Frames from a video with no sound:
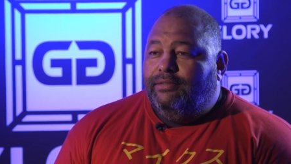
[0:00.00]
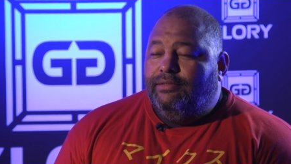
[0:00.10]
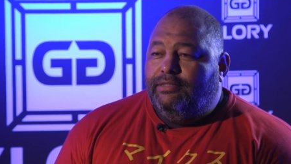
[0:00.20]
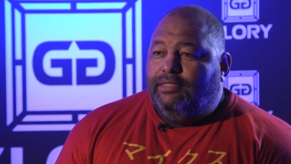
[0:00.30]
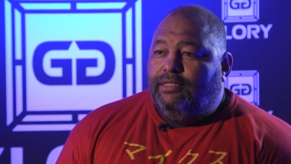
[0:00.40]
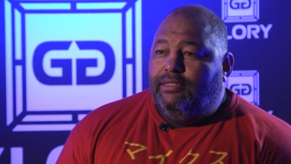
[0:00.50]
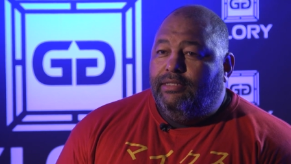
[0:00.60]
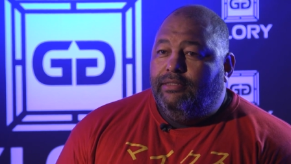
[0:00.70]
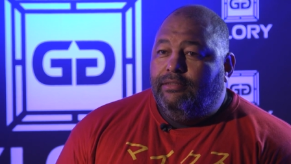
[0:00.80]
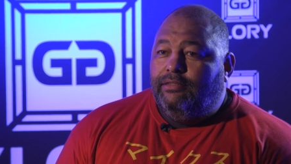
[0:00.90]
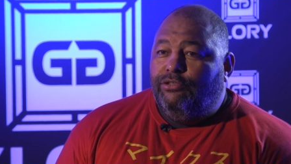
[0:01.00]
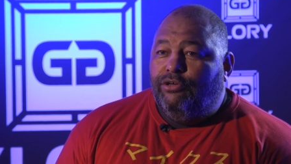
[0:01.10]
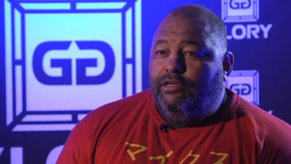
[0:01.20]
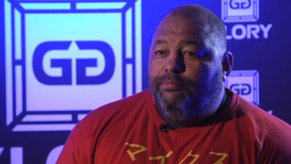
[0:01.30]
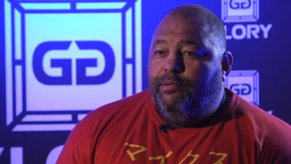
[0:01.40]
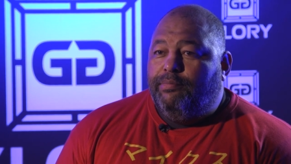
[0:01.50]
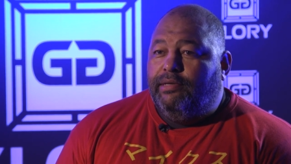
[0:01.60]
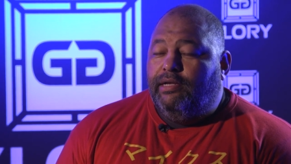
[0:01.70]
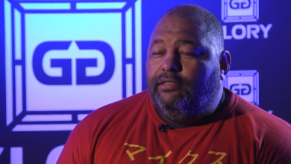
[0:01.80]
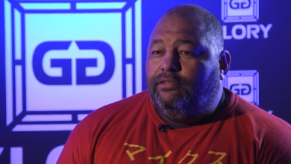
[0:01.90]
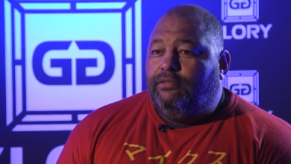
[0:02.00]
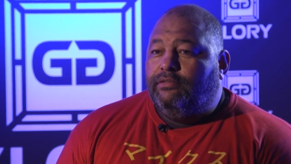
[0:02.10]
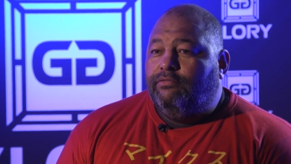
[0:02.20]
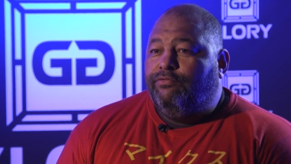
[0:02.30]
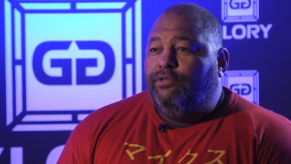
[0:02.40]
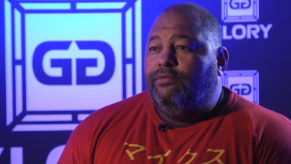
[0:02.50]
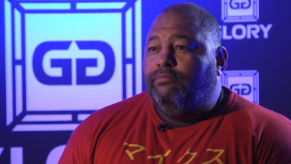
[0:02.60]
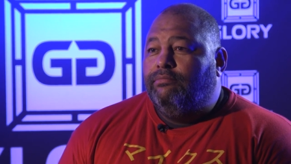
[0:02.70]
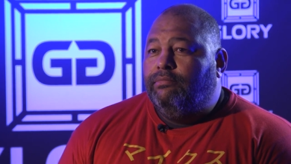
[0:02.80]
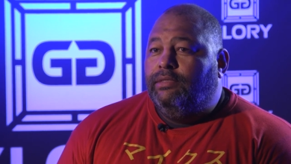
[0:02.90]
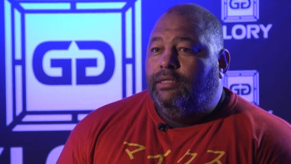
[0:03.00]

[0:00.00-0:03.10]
This and then knocking people out from